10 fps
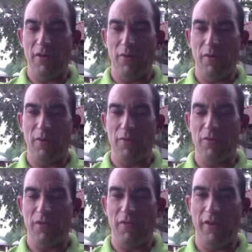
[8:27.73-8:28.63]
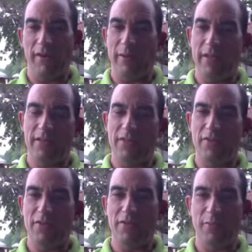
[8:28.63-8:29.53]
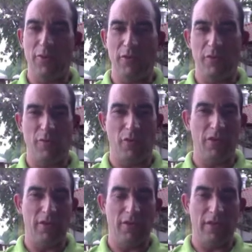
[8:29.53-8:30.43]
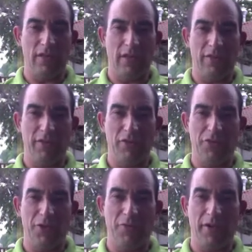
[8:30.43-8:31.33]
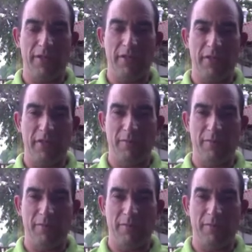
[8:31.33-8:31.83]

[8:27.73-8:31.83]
We will do our very best to support you with water if you're a dropped rider,